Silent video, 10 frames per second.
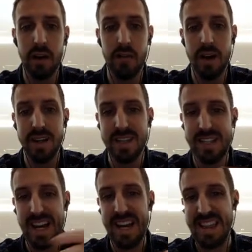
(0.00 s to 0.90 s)
If I
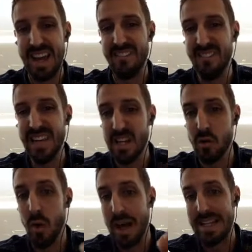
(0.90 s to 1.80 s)
assign that
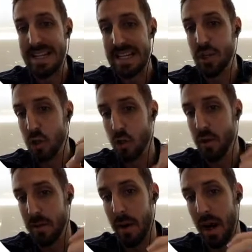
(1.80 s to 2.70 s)
VUID to
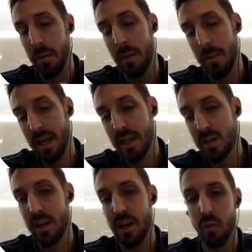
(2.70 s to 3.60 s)
the pop-up
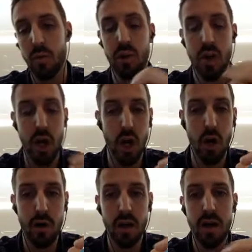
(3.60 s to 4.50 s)
page, then it will
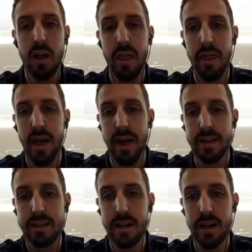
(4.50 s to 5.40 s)
know that